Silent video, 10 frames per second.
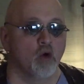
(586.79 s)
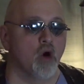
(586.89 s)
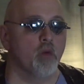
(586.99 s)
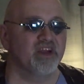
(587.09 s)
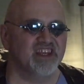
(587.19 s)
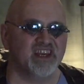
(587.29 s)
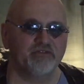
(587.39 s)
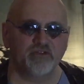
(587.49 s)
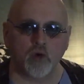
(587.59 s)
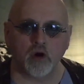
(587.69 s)
What we did it
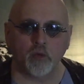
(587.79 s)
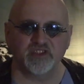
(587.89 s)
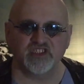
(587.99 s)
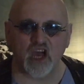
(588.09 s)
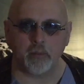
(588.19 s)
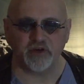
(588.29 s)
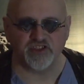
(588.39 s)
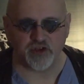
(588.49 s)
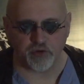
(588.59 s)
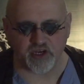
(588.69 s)
for was the
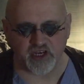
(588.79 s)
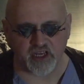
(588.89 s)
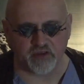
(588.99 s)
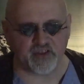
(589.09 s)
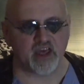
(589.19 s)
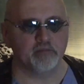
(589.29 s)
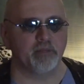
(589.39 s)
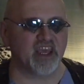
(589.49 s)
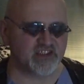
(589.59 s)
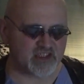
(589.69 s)
opportunity that
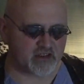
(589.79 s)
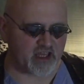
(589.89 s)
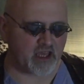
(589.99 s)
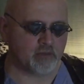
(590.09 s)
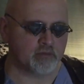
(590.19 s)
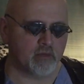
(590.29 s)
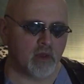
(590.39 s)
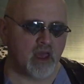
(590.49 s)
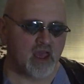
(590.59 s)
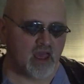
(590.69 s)
basically,
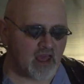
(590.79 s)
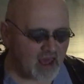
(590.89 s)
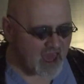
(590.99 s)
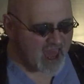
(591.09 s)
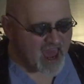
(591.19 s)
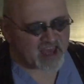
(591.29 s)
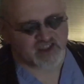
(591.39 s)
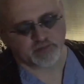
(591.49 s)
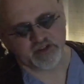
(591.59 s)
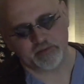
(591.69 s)

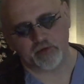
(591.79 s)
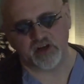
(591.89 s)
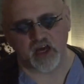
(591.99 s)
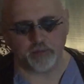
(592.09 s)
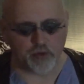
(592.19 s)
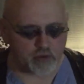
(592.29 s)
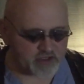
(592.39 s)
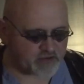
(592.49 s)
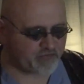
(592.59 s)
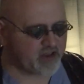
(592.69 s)
as people got pulled
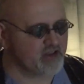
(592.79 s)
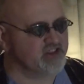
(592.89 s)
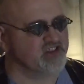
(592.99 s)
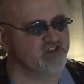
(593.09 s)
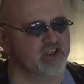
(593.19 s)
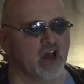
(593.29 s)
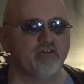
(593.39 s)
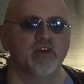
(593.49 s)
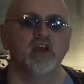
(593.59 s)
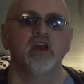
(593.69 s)
into fields and
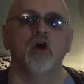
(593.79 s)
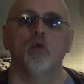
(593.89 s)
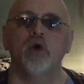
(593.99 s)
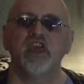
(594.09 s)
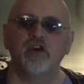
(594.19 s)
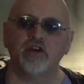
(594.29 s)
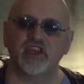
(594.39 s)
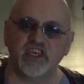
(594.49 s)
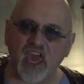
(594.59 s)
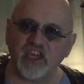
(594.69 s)
stuff, we could
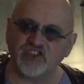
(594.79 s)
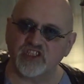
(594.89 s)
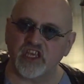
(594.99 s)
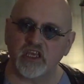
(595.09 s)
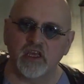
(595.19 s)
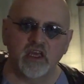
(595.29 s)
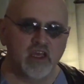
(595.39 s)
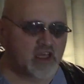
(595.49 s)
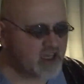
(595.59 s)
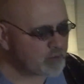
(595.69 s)
occasionally
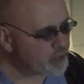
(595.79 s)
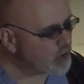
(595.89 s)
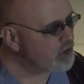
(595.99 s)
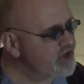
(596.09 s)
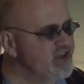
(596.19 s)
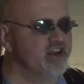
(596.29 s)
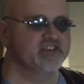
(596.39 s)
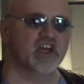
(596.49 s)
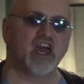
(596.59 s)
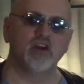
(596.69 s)
get pulled into the
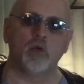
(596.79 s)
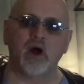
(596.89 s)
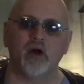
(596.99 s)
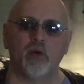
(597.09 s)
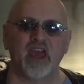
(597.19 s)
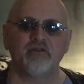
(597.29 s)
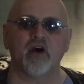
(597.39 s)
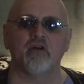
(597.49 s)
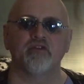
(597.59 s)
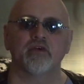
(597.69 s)
tidal wave
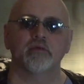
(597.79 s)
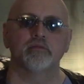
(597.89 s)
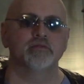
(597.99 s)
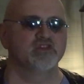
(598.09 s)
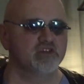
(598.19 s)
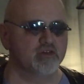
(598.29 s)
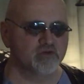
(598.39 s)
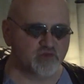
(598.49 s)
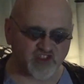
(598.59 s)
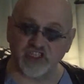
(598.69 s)
of
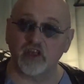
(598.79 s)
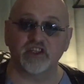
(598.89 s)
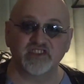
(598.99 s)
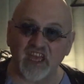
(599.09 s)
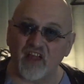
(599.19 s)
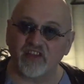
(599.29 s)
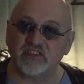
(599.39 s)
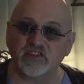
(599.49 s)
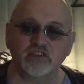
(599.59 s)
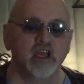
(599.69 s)
skill and talent
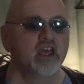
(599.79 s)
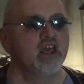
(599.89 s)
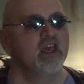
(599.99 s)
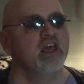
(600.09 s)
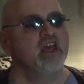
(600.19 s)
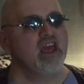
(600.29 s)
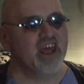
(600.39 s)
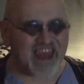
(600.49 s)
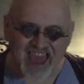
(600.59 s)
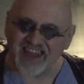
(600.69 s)

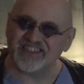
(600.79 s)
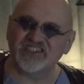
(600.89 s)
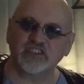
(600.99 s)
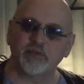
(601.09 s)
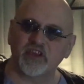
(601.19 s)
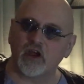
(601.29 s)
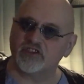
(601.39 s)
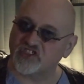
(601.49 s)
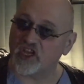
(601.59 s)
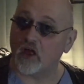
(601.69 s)
and add to something
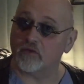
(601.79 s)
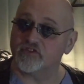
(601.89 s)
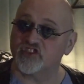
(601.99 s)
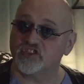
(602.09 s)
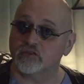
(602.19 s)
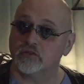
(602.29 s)
ourselves.